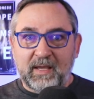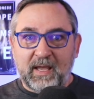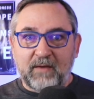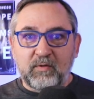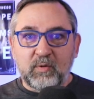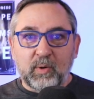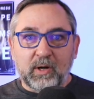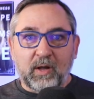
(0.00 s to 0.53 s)

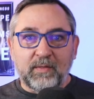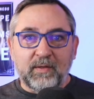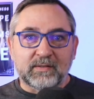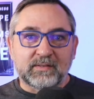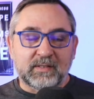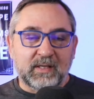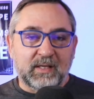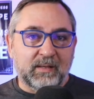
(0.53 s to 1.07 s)
everyone on their
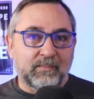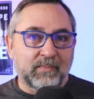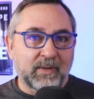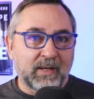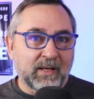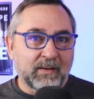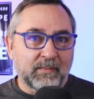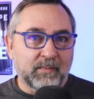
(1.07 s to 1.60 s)
team
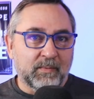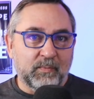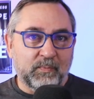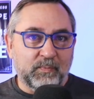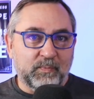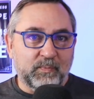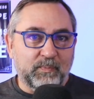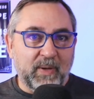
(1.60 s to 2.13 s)

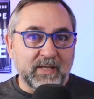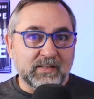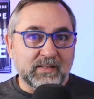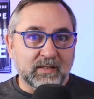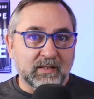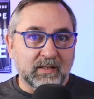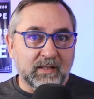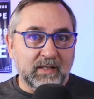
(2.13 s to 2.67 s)

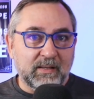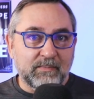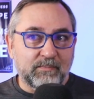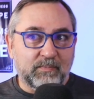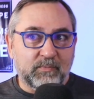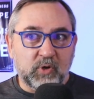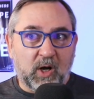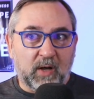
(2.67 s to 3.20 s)
basically
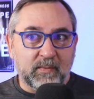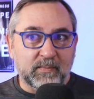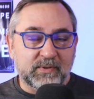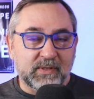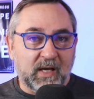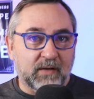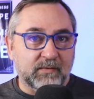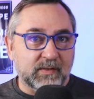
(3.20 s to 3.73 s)
taught
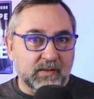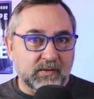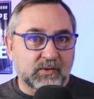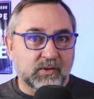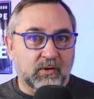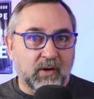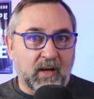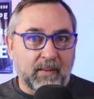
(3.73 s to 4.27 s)
themselves
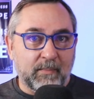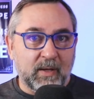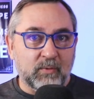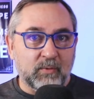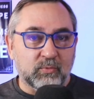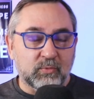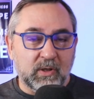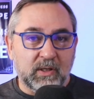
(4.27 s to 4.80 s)
Instagram
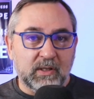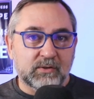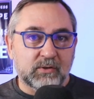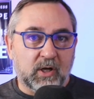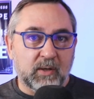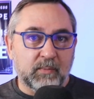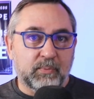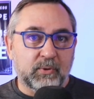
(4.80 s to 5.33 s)
and really
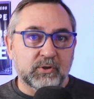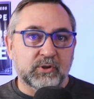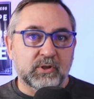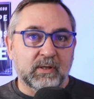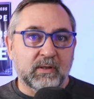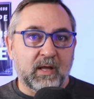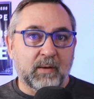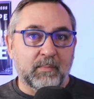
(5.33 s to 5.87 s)
started
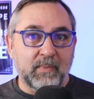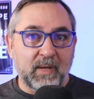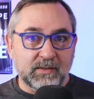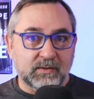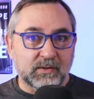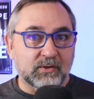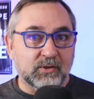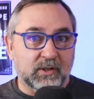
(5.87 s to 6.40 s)
pushing their
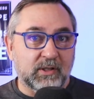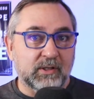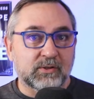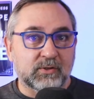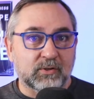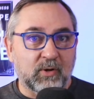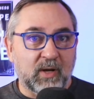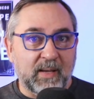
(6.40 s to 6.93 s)
message on
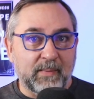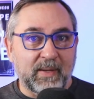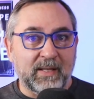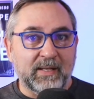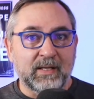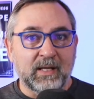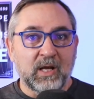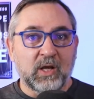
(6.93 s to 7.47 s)
Instagram
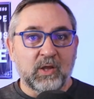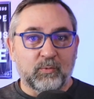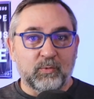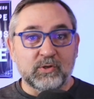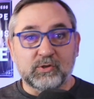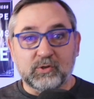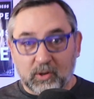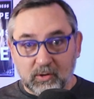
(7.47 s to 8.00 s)
and
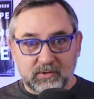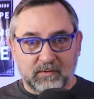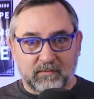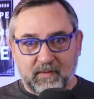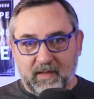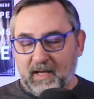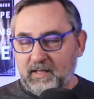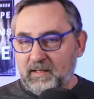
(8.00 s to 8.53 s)
results of
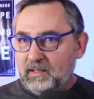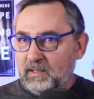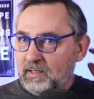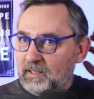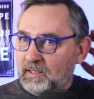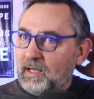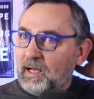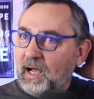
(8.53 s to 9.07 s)
that.
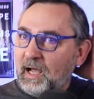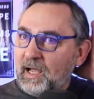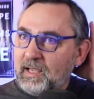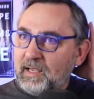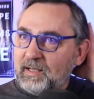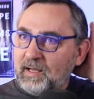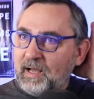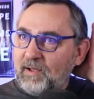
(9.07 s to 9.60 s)

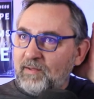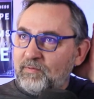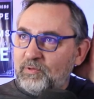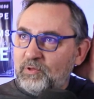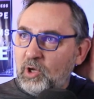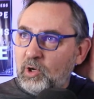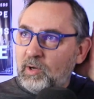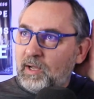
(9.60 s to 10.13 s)
I
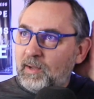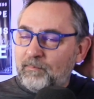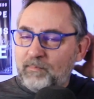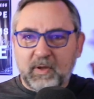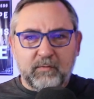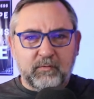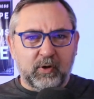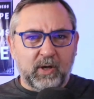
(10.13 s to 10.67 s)
know.
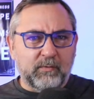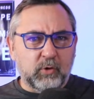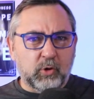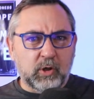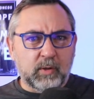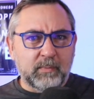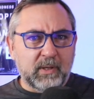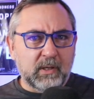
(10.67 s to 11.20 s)
Have you
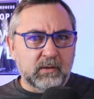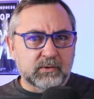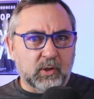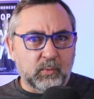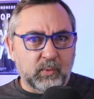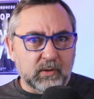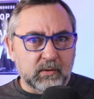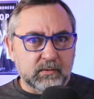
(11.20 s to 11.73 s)
heard of Meals
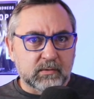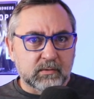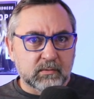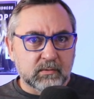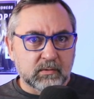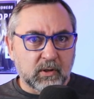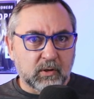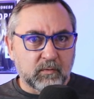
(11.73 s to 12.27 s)
on Wheels
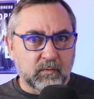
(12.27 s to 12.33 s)
over